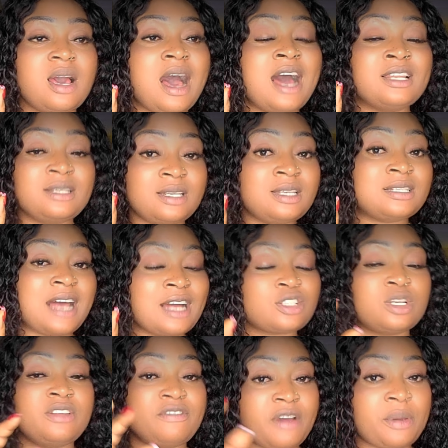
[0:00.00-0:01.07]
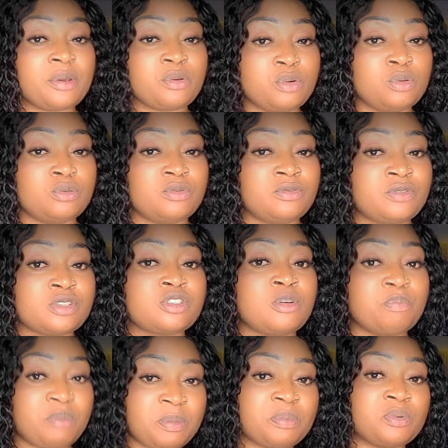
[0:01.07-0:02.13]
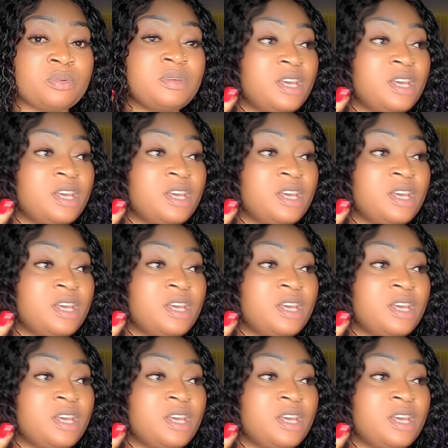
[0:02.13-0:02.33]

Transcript: and it's actually very good for some people.